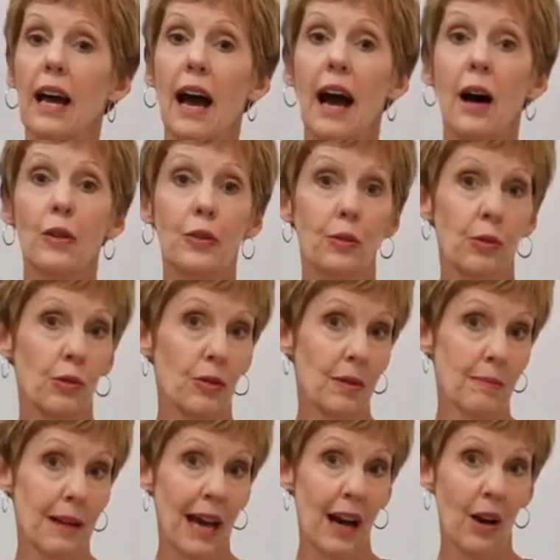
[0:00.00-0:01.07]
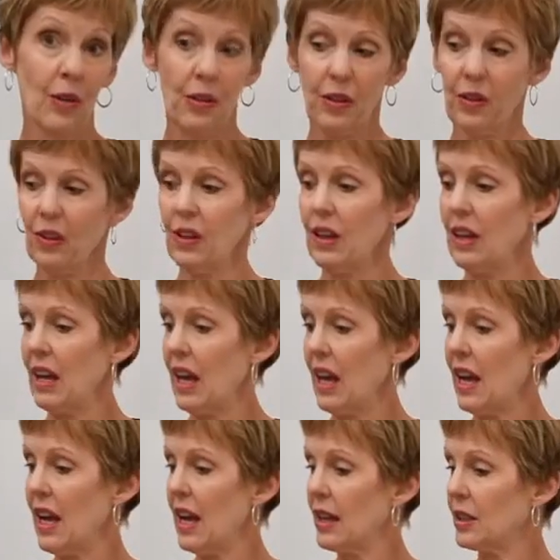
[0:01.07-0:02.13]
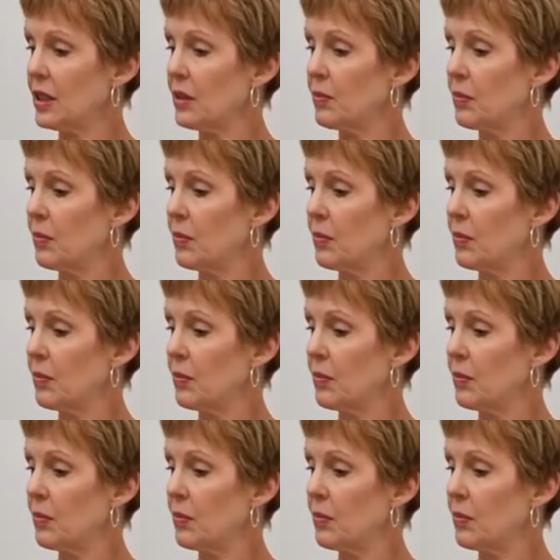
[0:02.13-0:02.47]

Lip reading: out through the mouth and